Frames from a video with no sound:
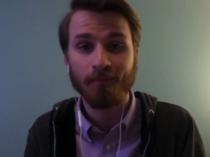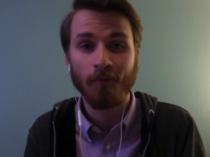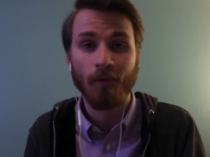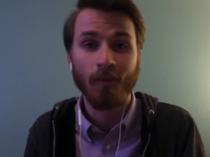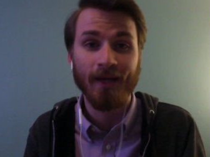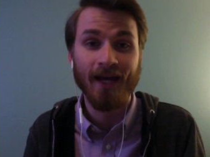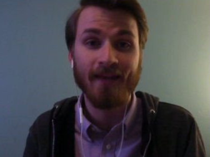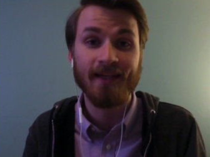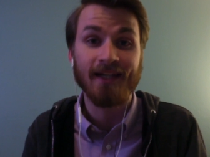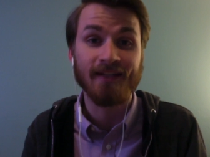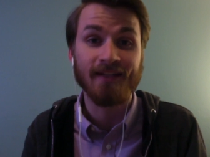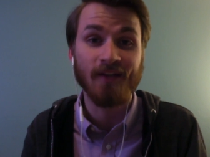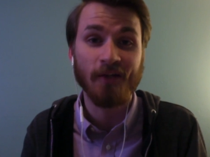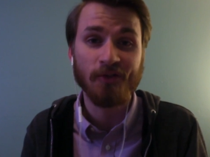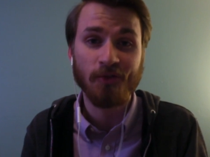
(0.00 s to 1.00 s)
when we had the
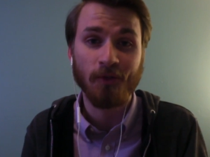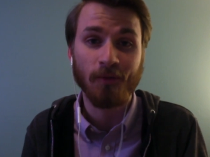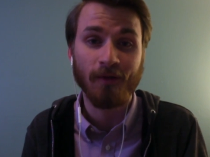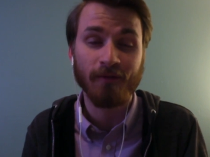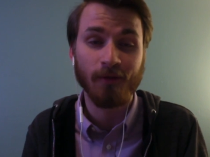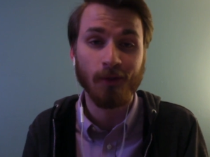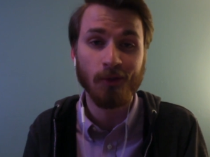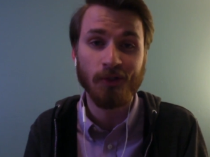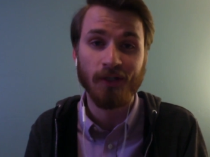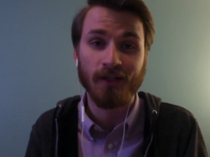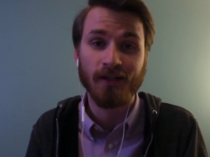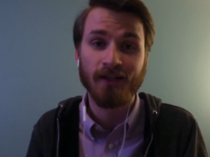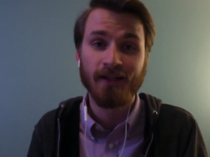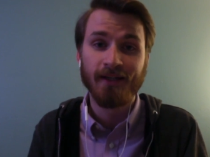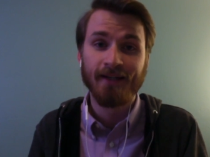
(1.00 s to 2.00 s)
Industrial
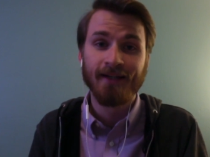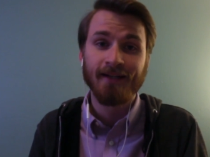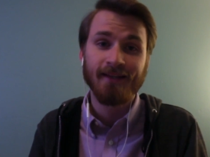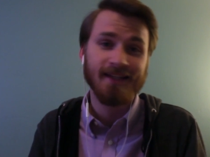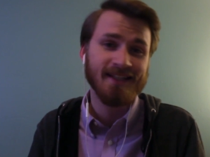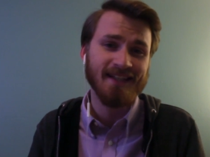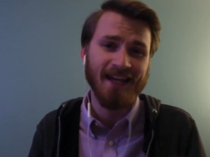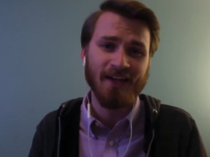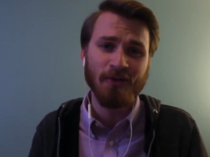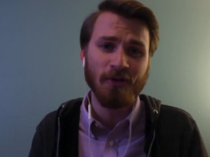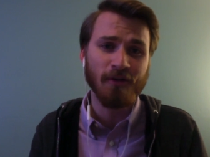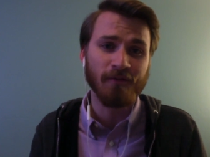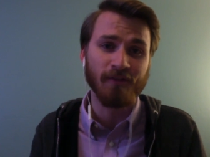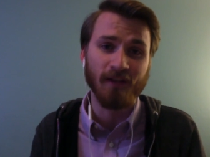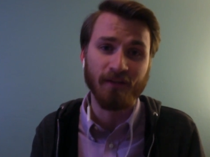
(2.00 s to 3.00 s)
Revolution, the standard
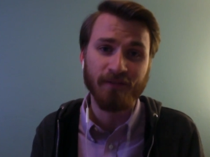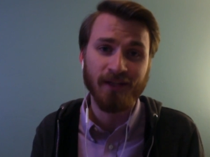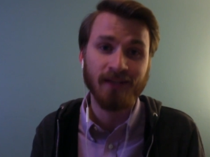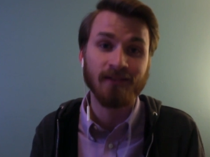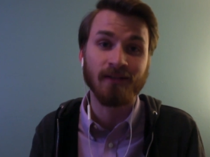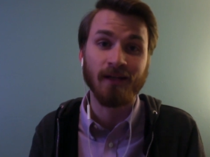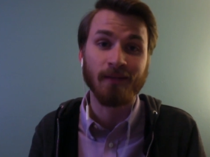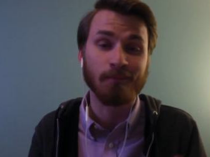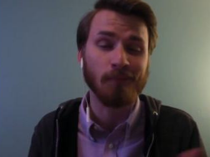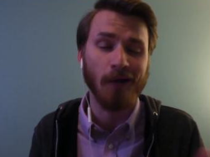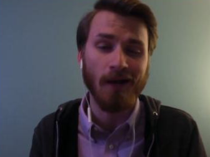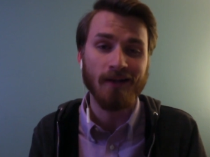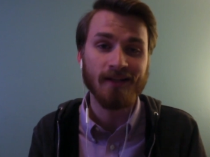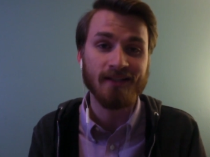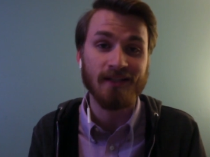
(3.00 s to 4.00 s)
of living and
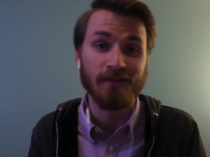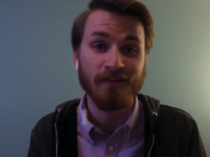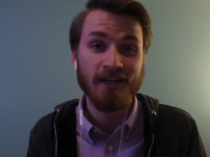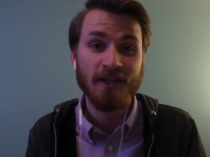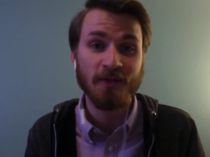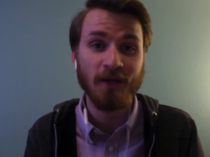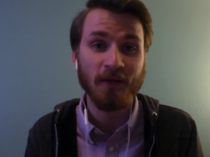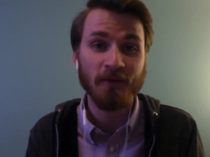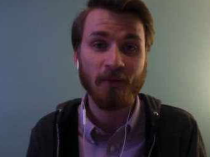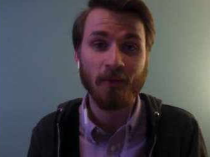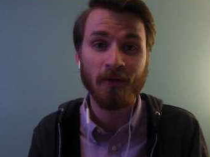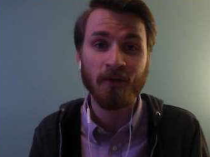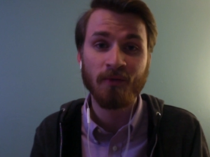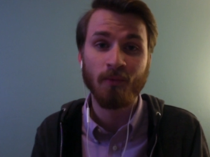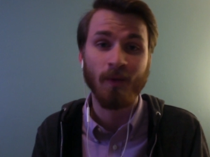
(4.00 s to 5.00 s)
productivity throughout the
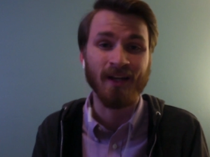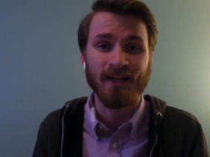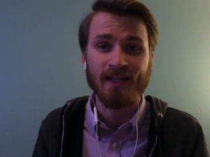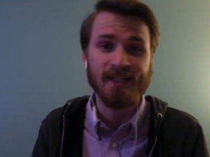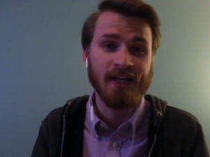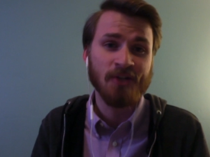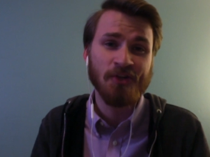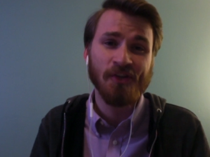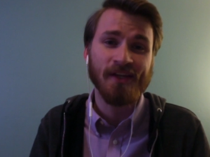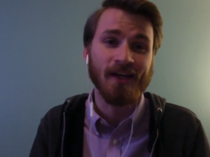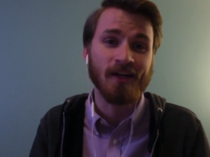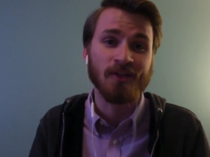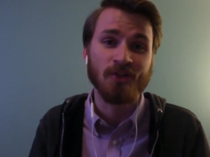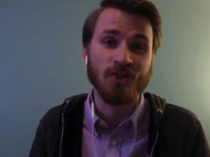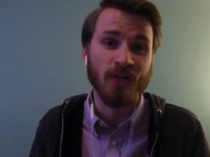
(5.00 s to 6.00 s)
world went essentially
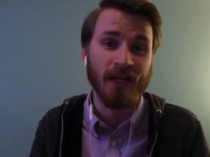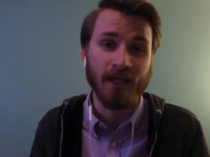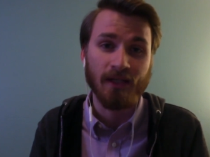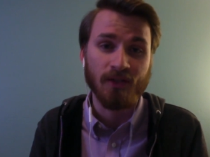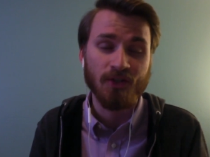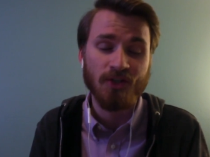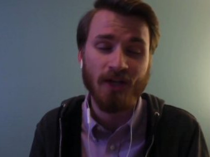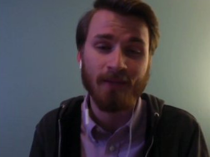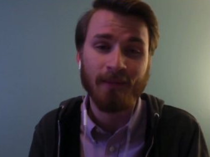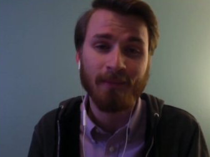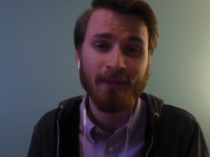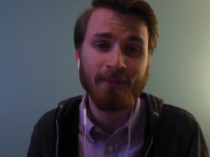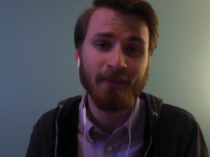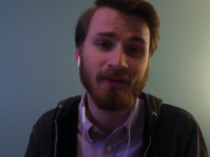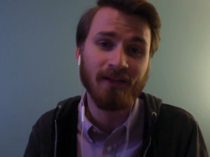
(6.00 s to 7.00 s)
unchanged. I mean,
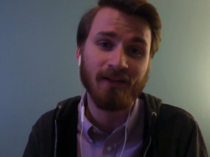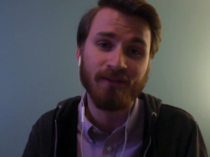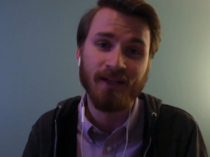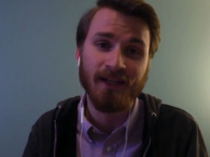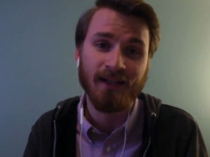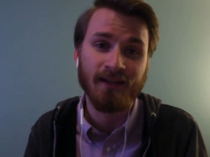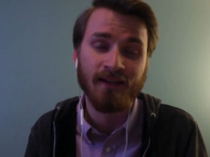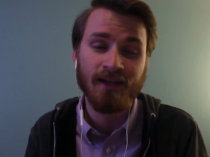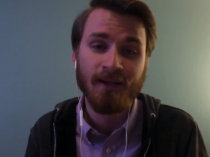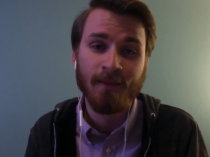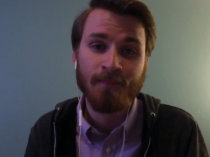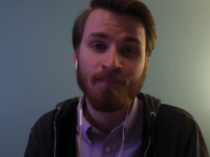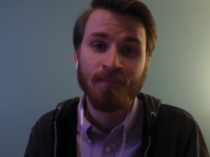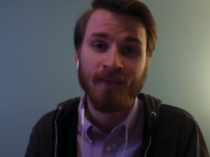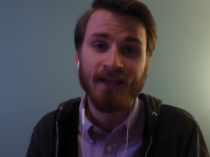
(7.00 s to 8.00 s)
people living
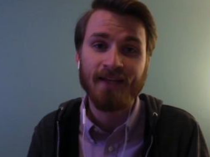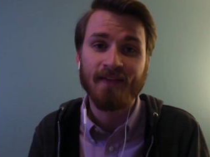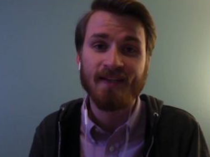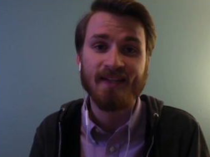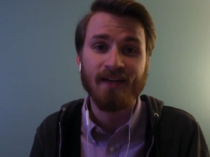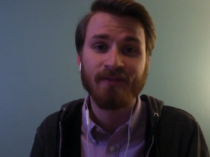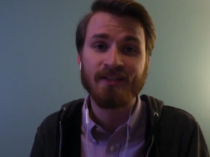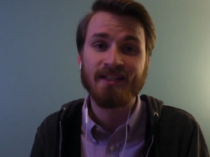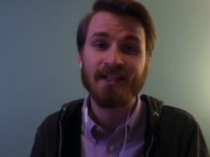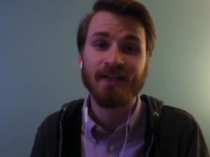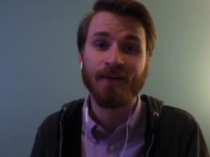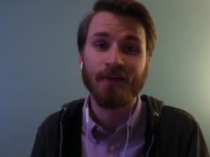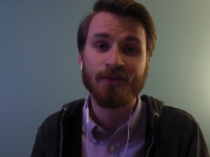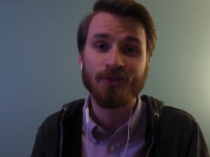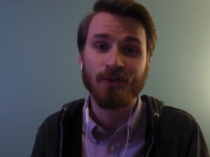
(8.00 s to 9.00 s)
in the
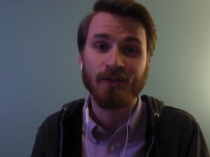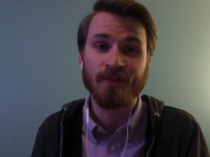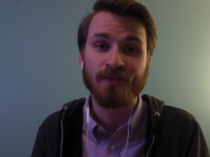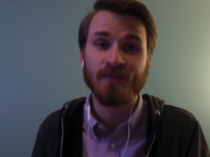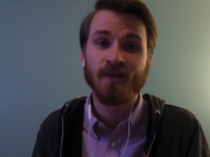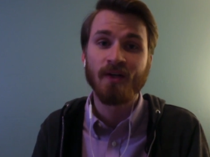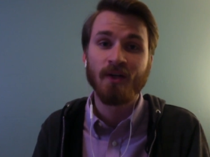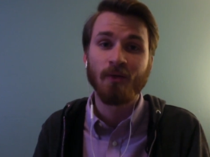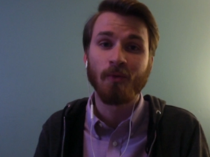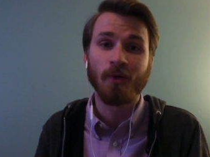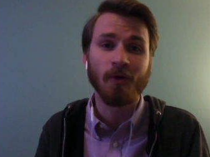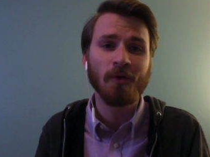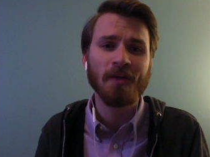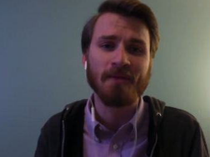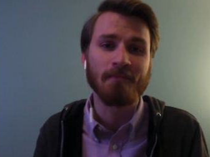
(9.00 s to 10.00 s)
1700s were
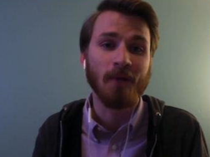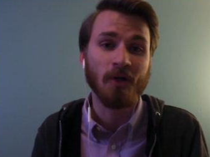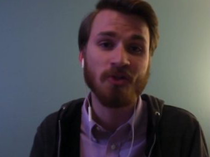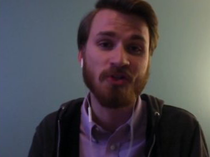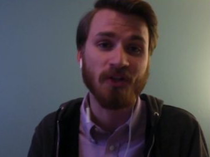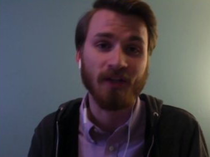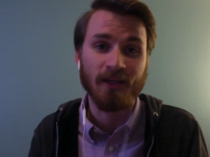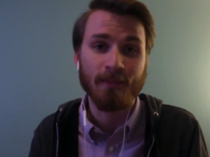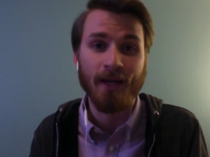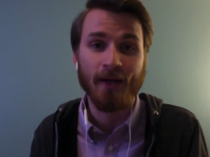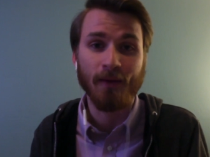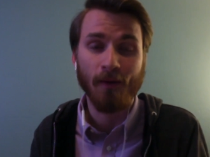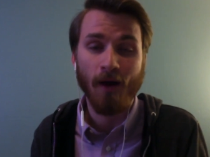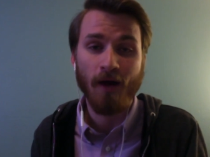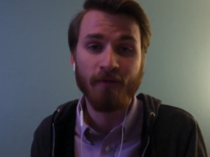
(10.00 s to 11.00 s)
only marginally
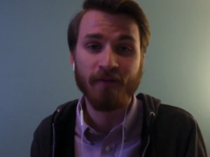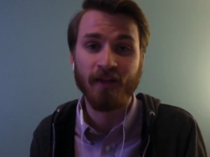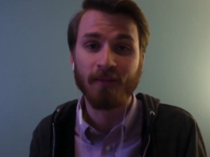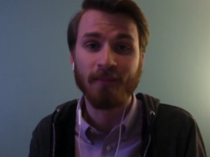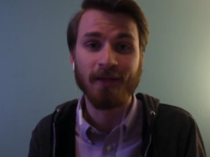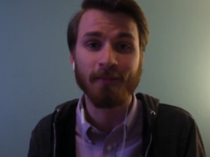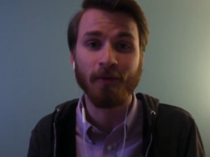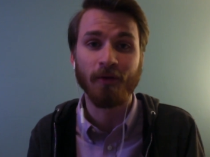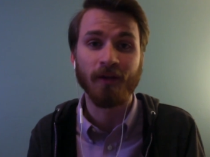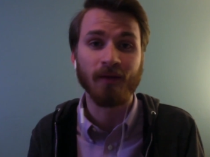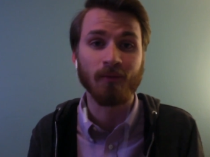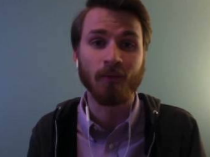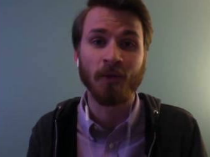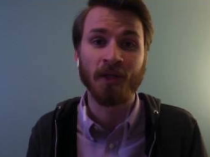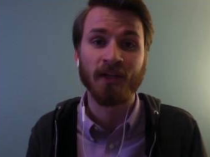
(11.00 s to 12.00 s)
better off than people
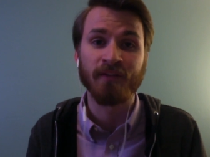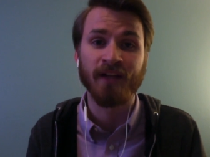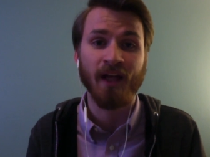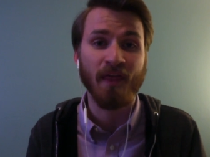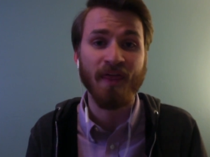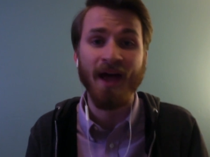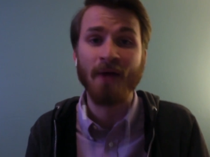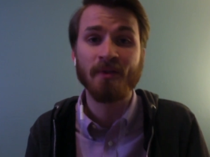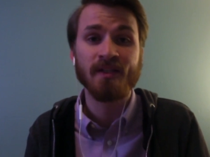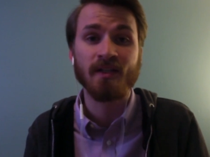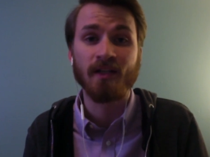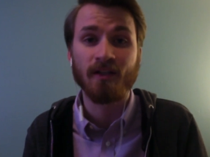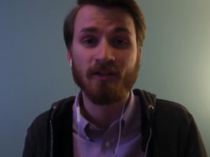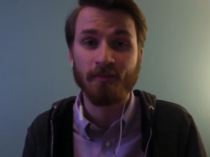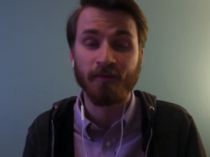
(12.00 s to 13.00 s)
that were living 1,000
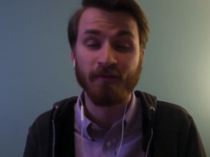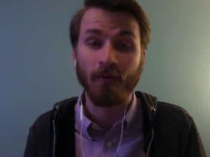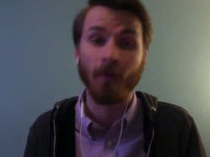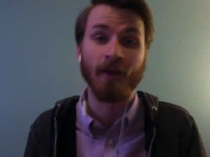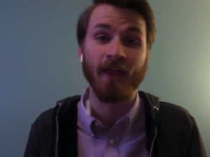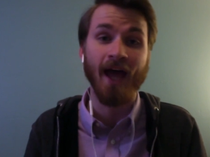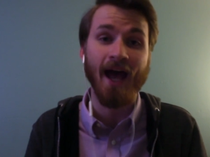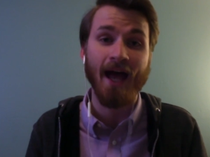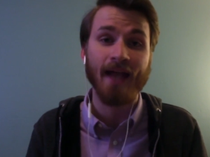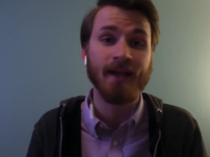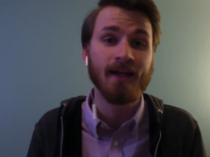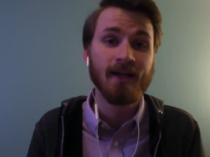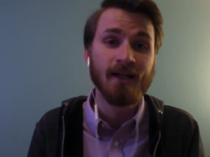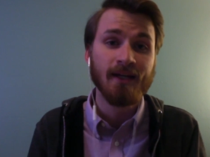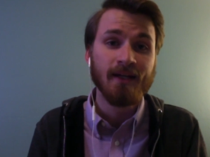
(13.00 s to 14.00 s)
years before
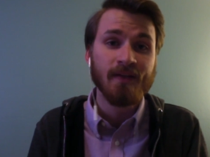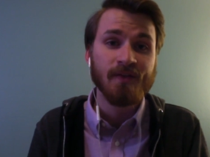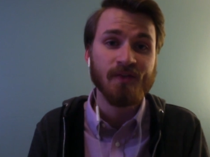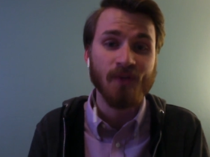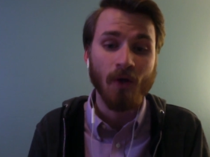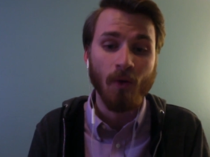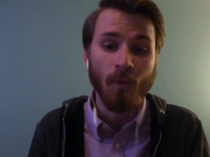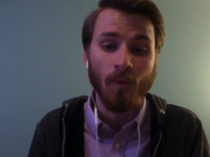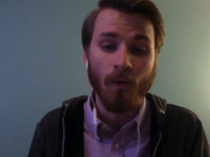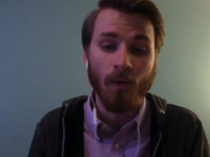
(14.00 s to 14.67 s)
that. So